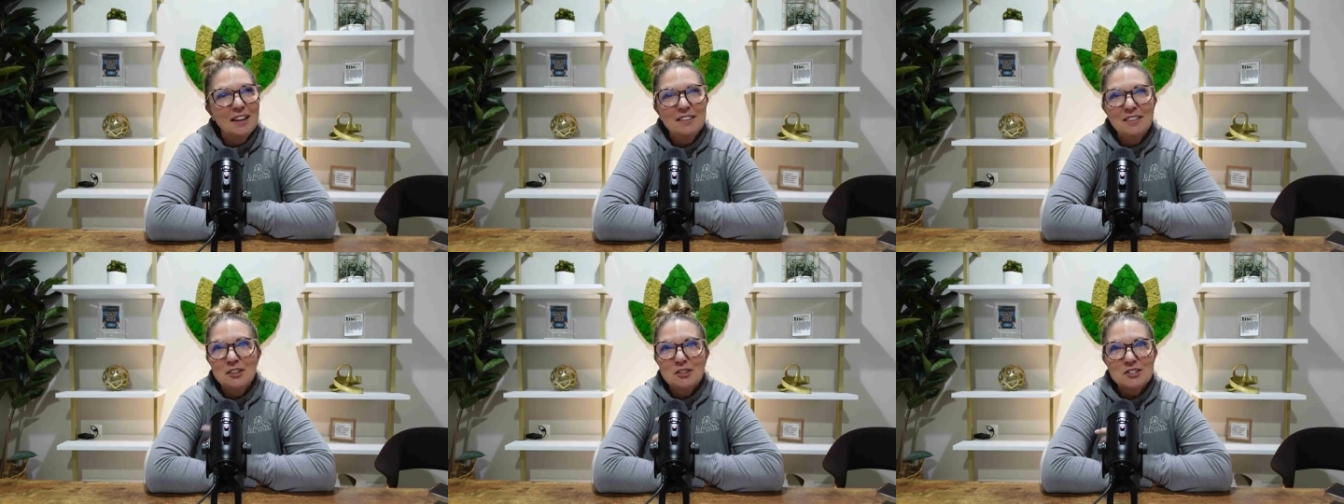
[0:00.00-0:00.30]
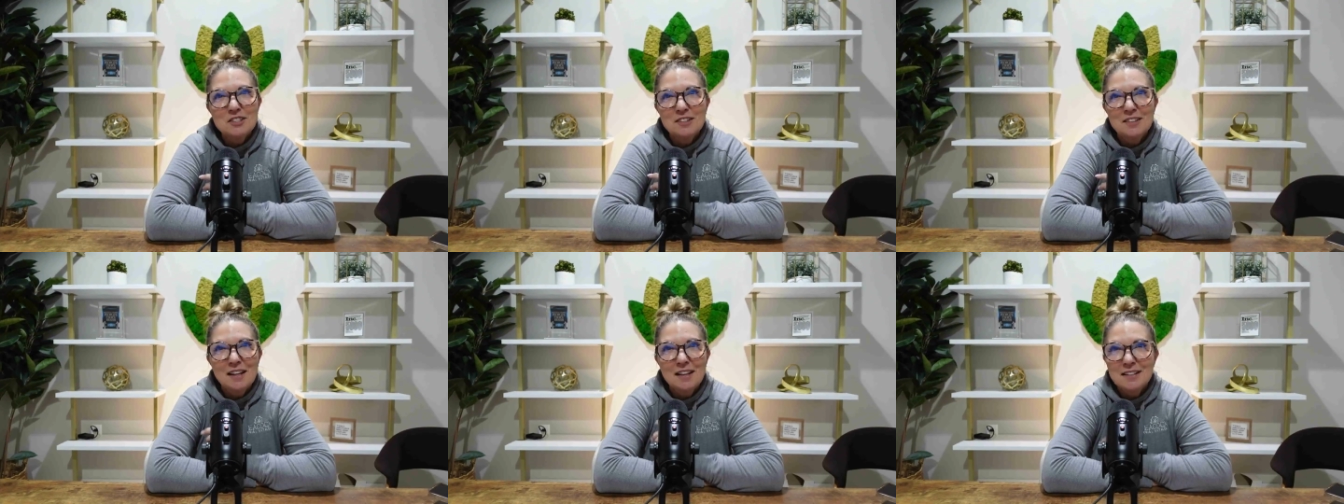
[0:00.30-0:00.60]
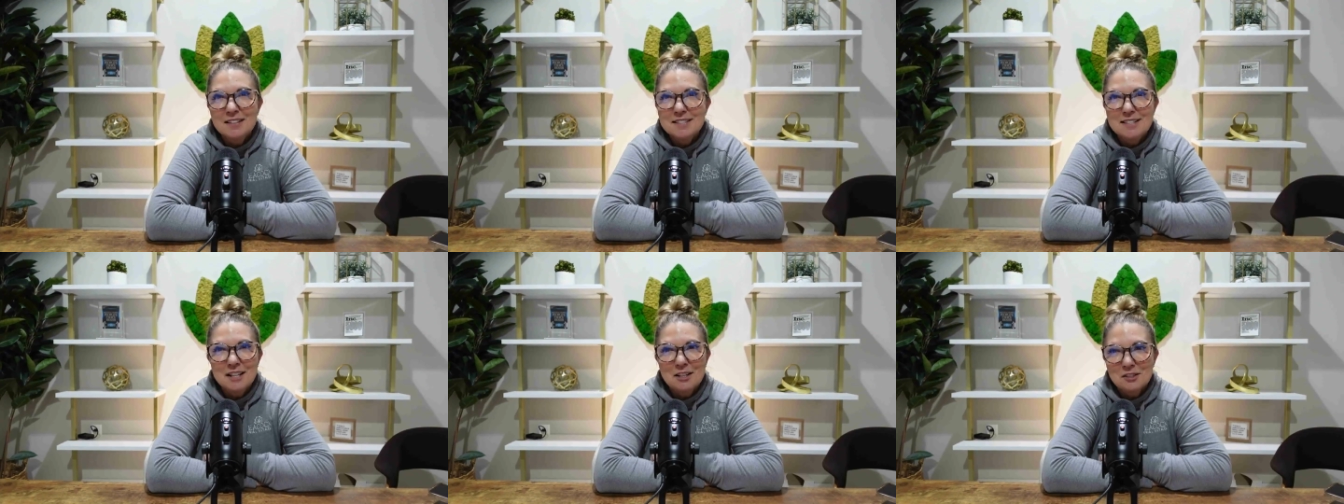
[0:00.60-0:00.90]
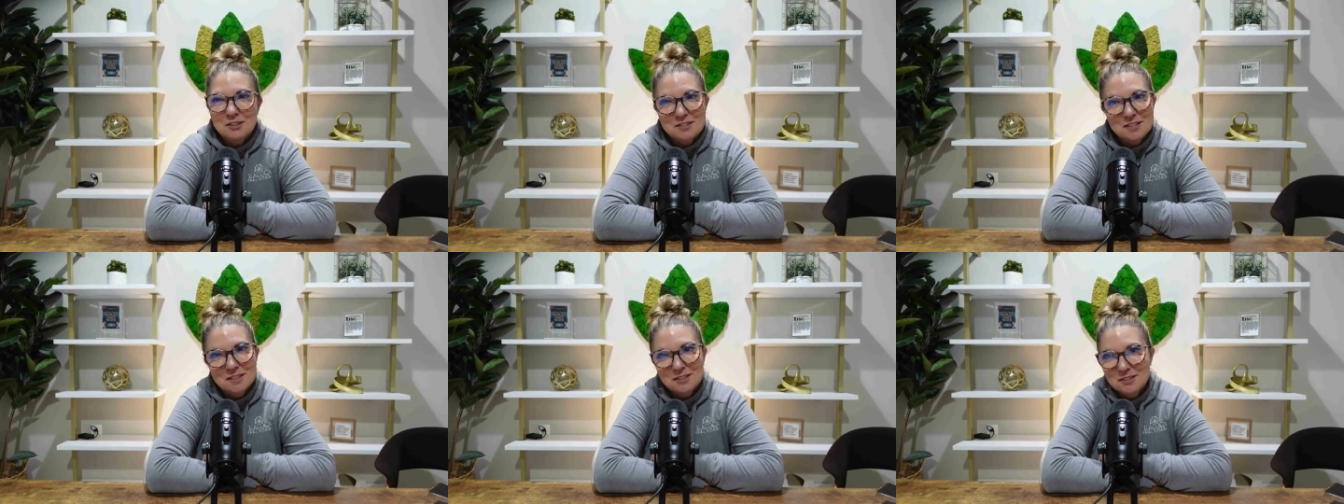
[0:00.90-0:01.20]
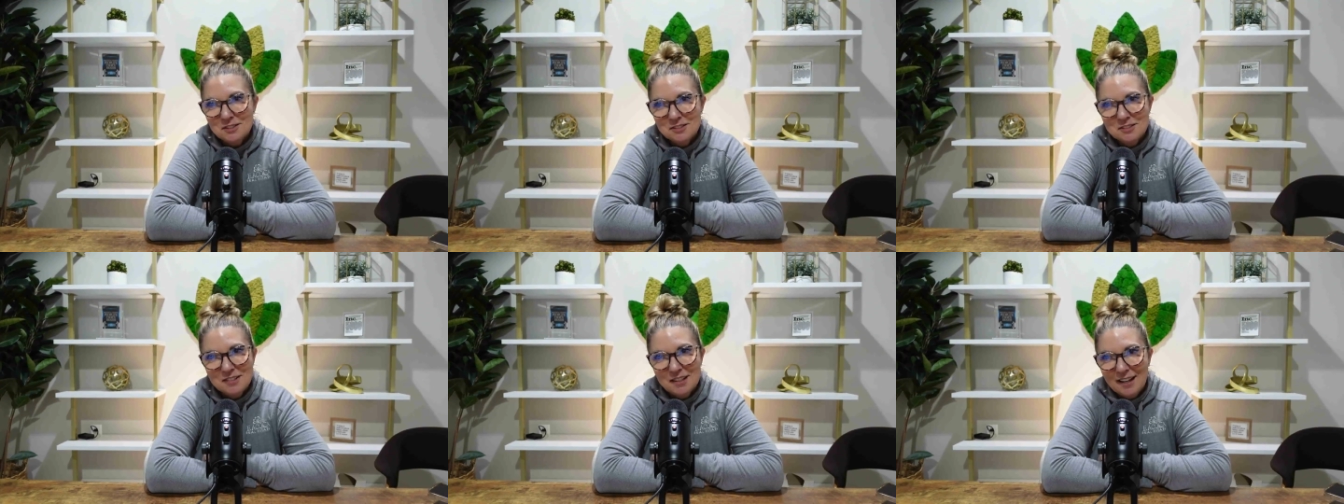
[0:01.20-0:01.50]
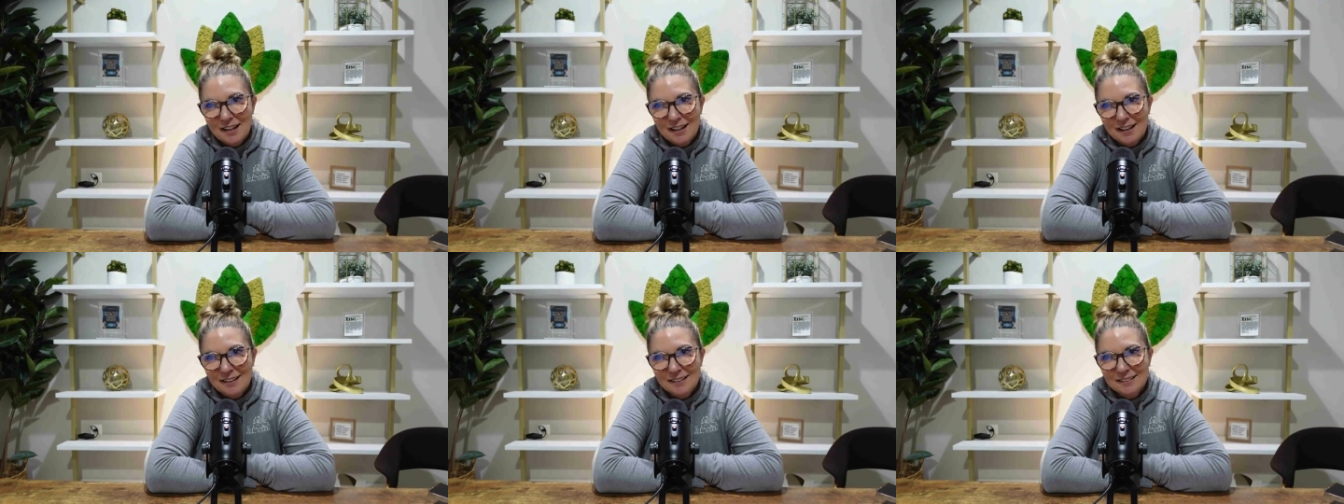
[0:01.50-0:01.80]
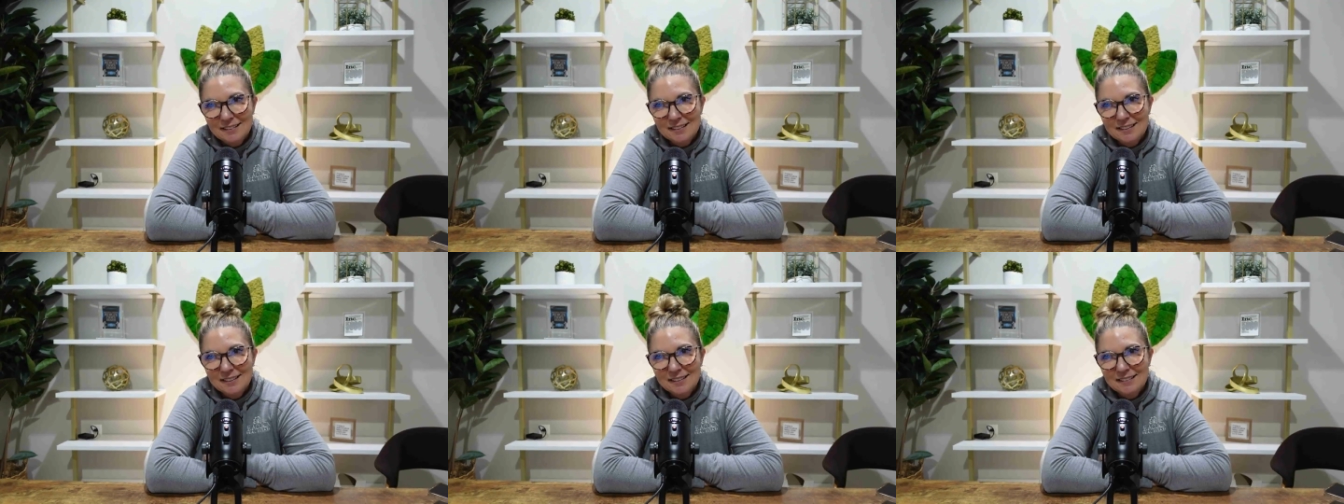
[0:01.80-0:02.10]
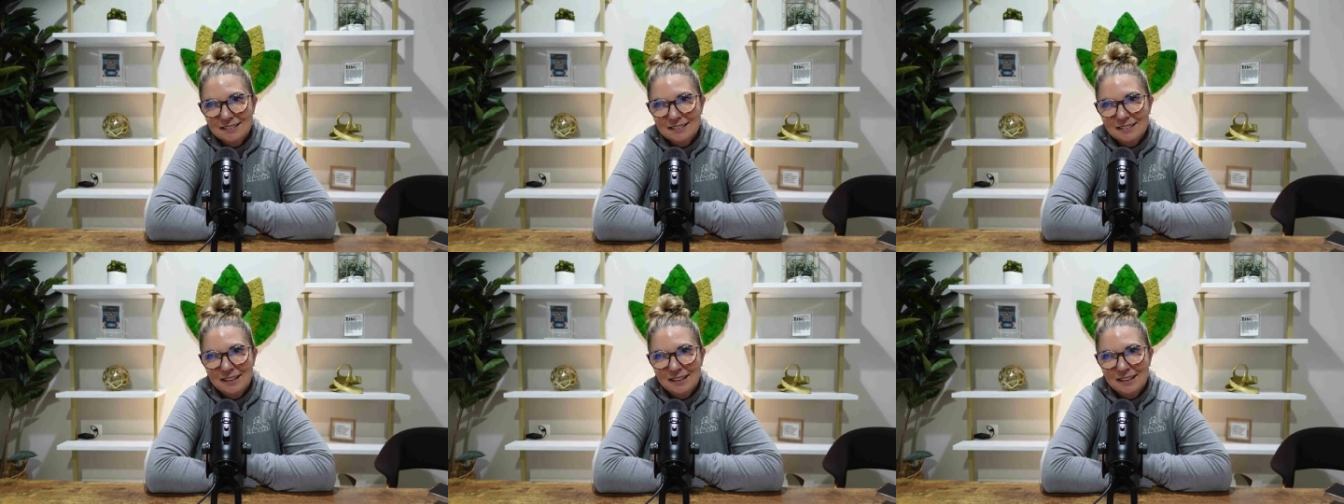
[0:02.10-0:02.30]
there's a lot of sellers that do that yeah.